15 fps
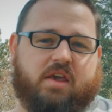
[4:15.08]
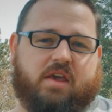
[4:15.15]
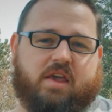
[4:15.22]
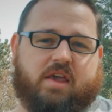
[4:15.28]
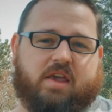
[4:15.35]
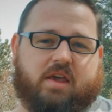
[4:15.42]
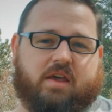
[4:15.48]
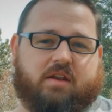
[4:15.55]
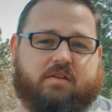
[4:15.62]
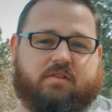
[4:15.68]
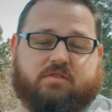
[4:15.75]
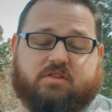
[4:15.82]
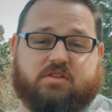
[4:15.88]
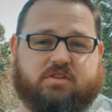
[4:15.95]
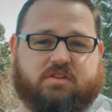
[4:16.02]

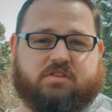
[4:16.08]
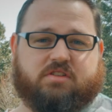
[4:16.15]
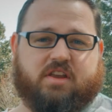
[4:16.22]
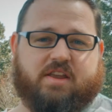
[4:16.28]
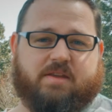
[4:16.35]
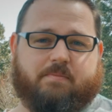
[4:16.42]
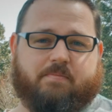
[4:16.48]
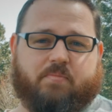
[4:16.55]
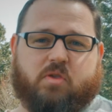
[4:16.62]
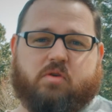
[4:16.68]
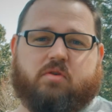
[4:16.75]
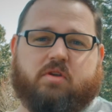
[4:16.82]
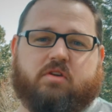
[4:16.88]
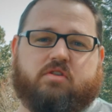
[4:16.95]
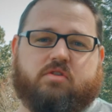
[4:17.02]
And just the same,
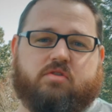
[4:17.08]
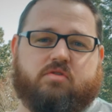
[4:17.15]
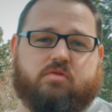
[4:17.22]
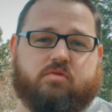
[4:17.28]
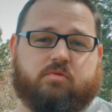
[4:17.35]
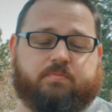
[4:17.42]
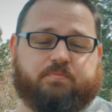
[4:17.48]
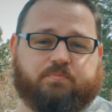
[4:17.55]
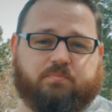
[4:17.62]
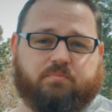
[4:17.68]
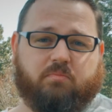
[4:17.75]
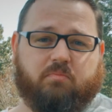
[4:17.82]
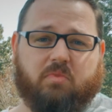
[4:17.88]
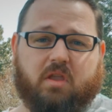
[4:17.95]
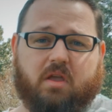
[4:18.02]
you can do
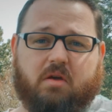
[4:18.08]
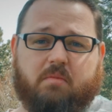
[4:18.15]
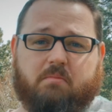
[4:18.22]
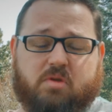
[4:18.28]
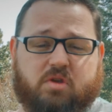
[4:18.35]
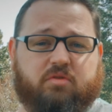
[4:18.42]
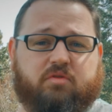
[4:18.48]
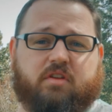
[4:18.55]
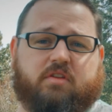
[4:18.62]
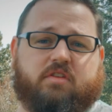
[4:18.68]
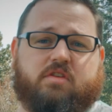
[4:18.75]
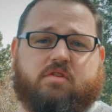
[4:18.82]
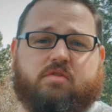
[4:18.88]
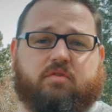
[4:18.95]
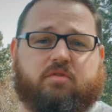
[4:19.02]
music
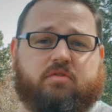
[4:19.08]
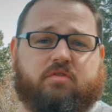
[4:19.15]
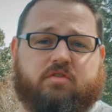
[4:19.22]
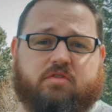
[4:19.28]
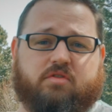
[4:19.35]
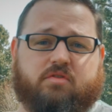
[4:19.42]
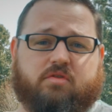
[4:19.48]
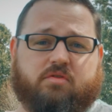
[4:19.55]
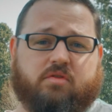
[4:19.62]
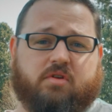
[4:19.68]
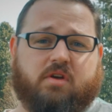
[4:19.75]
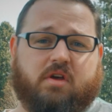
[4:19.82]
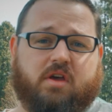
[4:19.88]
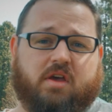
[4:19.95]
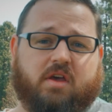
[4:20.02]
cues to
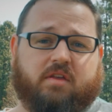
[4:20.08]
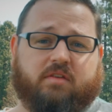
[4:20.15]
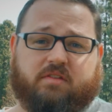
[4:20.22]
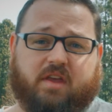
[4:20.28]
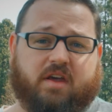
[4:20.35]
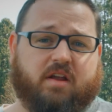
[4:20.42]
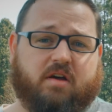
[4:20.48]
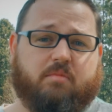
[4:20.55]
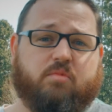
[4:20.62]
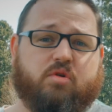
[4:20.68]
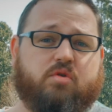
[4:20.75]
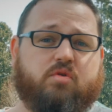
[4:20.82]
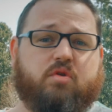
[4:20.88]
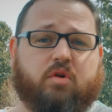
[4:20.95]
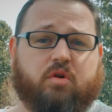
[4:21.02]
set a
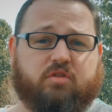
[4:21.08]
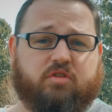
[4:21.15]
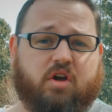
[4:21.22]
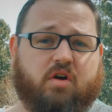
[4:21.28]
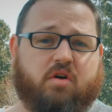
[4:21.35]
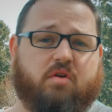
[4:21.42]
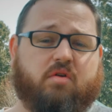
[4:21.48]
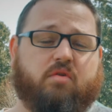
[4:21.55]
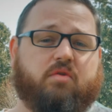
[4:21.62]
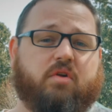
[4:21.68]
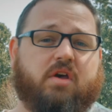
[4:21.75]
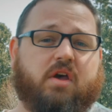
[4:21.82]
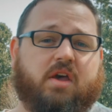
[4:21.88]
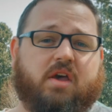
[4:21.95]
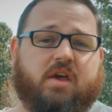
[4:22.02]
mood or
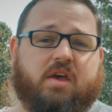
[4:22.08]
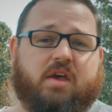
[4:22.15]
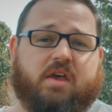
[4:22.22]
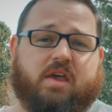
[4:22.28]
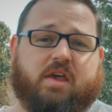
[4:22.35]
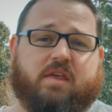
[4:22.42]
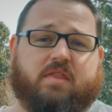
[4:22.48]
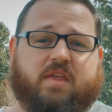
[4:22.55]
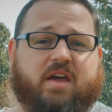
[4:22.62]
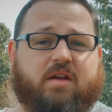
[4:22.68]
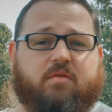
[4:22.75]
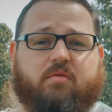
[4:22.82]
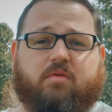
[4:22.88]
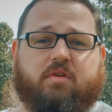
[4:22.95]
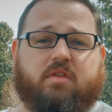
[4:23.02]
tone, and
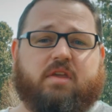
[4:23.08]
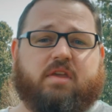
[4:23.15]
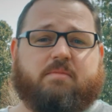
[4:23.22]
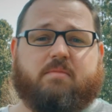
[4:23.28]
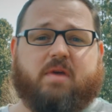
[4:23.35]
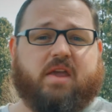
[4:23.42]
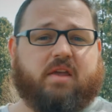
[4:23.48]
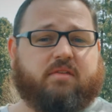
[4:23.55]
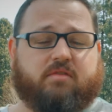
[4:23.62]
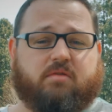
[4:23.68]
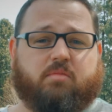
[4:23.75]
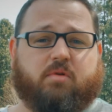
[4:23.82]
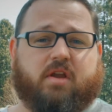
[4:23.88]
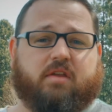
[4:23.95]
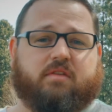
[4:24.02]
that really makes
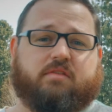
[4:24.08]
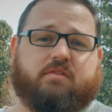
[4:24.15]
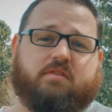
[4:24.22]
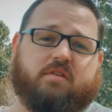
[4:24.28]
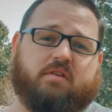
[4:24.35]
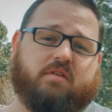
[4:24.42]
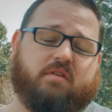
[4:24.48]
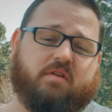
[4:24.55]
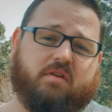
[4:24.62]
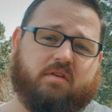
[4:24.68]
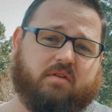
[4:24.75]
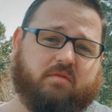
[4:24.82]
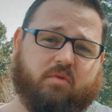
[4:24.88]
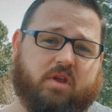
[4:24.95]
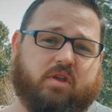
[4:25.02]
or breaks
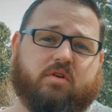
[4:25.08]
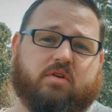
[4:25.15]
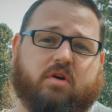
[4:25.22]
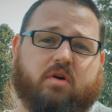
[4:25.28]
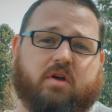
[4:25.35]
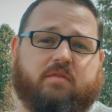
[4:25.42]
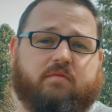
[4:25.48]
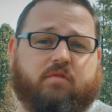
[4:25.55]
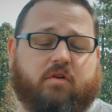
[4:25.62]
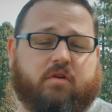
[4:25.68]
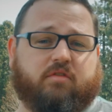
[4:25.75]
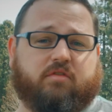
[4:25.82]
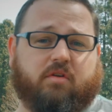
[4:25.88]
what you're going for.